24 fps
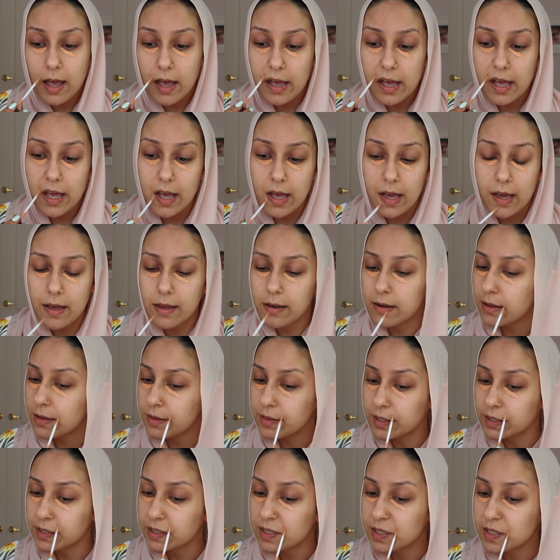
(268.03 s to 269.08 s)
and
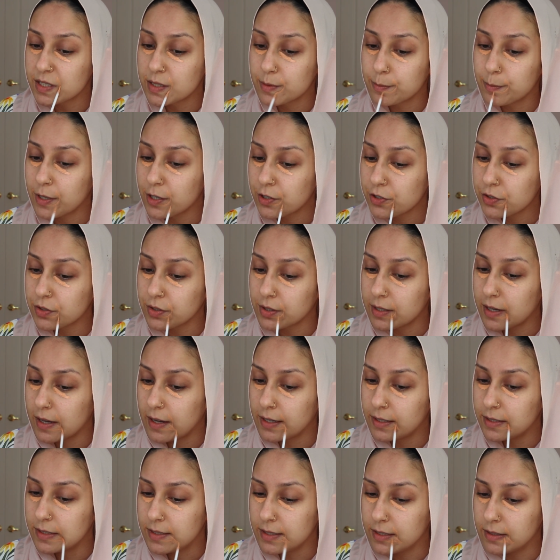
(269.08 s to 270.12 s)
that's especially
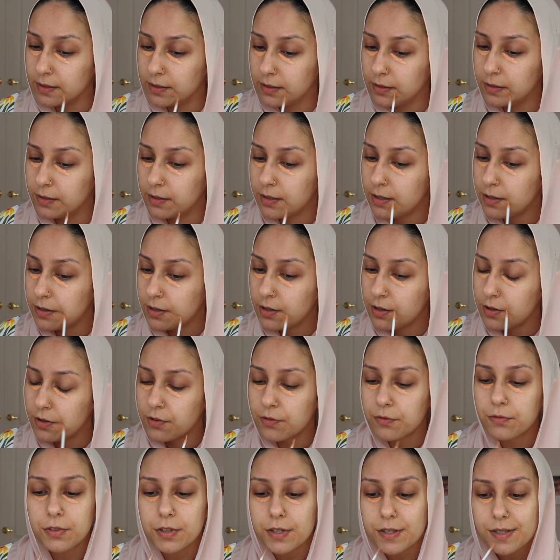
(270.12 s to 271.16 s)
ideal
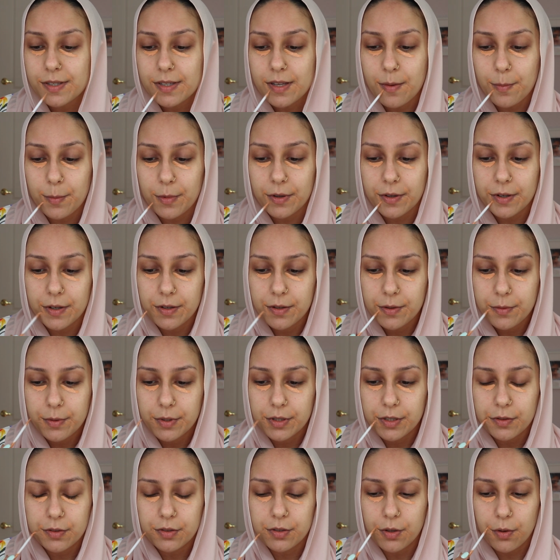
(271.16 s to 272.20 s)
for summer
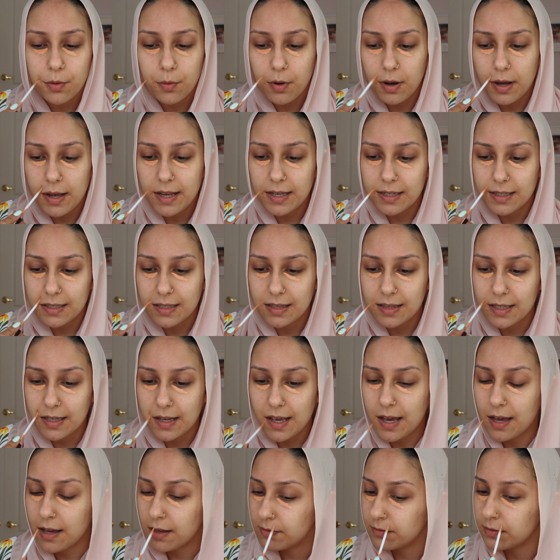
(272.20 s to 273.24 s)
when you don't want anything
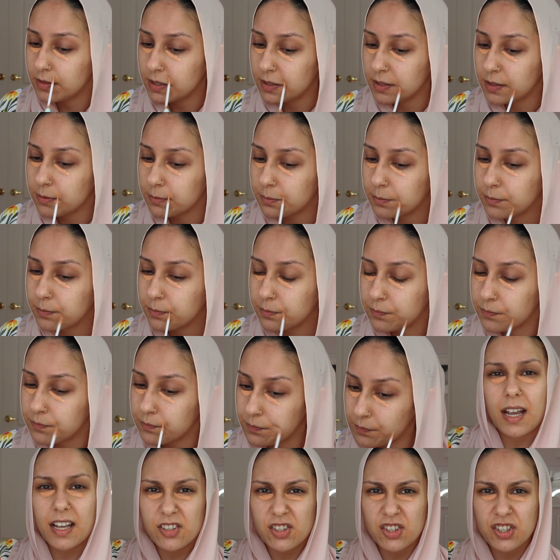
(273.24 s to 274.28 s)
heavy.
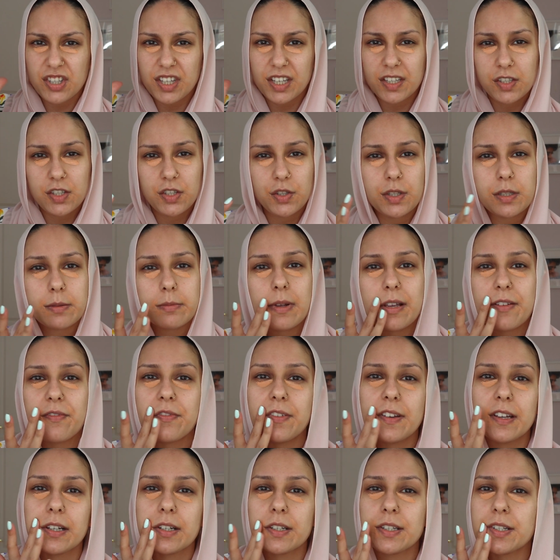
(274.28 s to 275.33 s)
I just like to use my
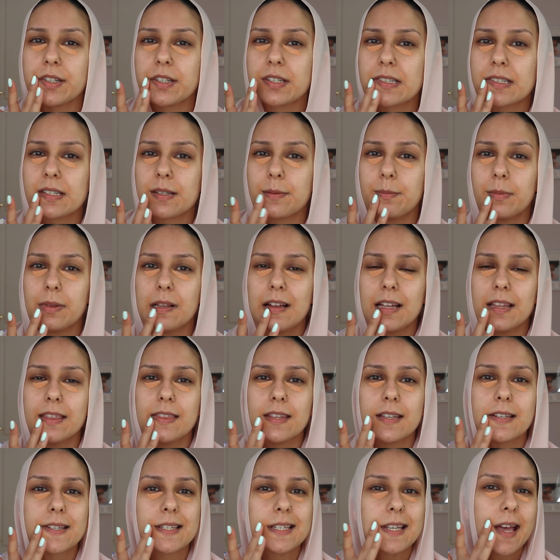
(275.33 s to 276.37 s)
fingers to blend
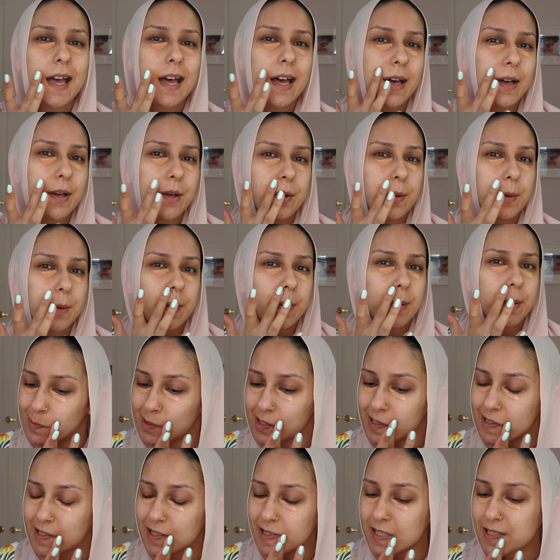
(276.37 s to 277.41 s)
this out,
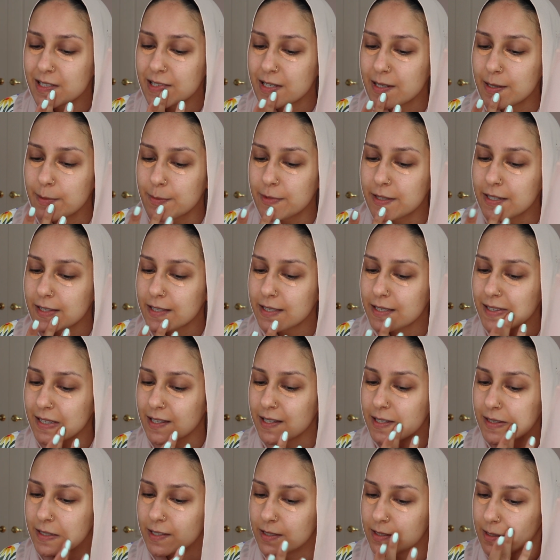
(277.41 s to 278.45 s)
blend
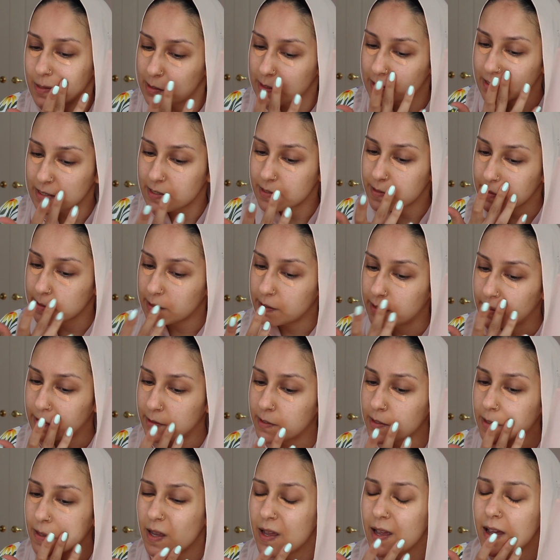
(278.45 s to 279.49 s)
seamlessly into the
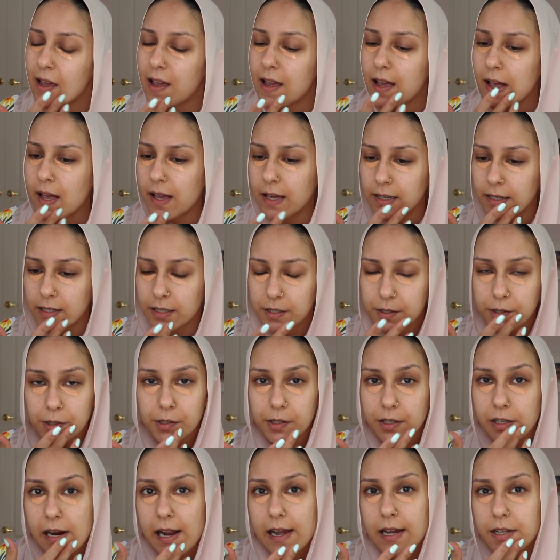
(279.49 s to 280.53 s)
skin, and it
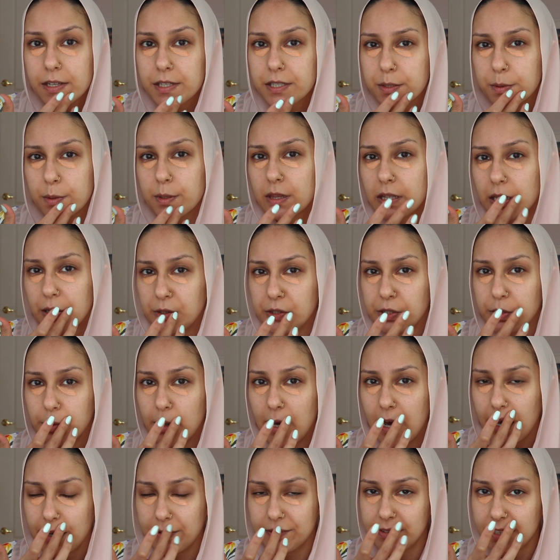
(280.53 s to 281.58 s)
corrects without you
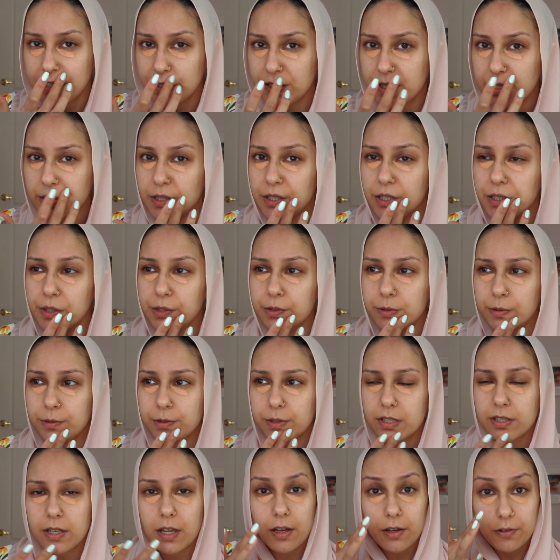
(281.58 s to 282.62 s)
having to
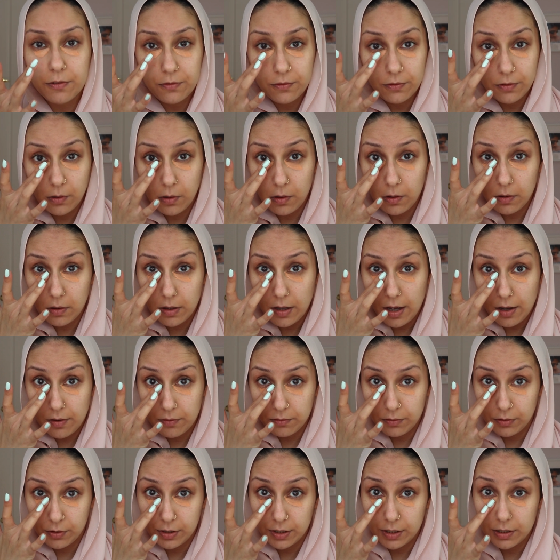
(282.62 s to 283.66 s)
use a full
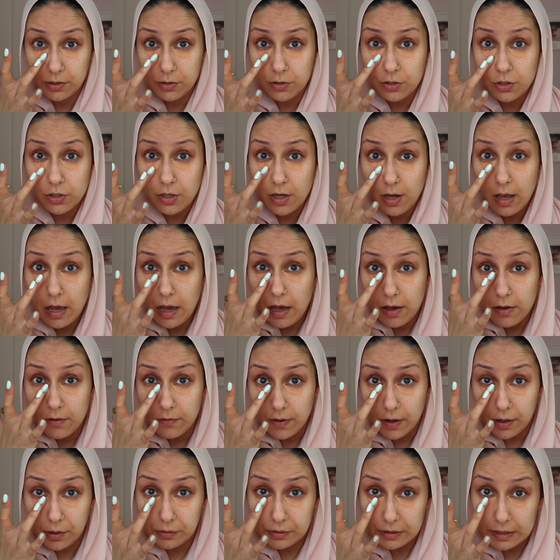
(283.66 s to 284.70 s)
coverage
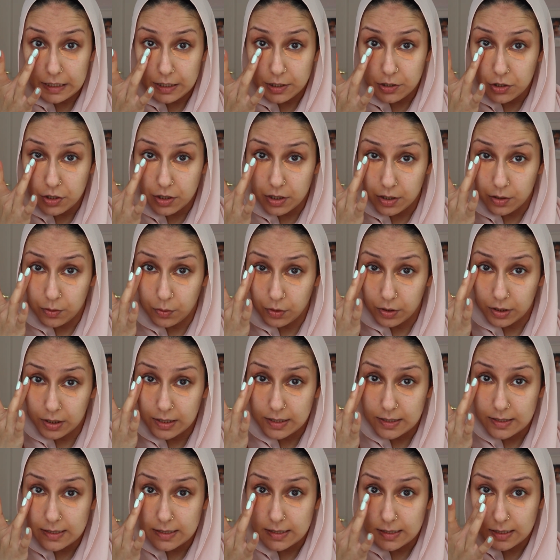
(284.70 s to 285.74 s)
foundation or
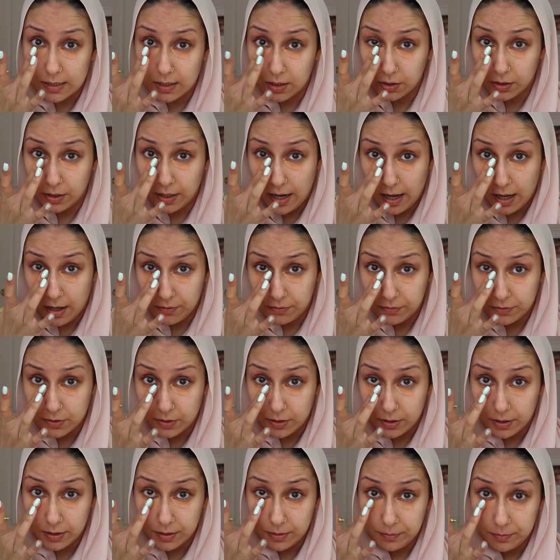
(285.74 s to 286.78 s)
concealer
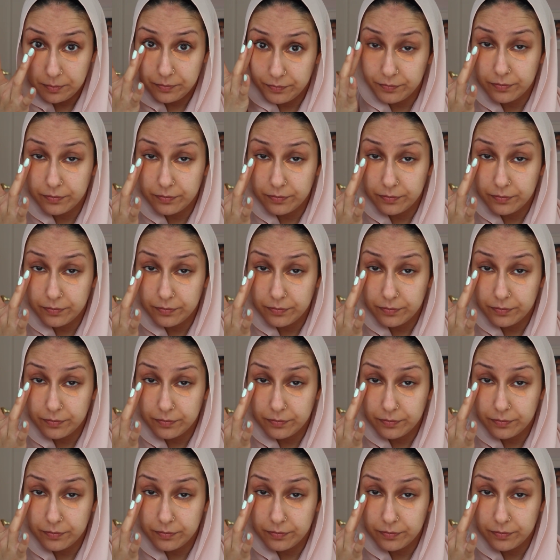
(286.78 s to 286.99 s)
after.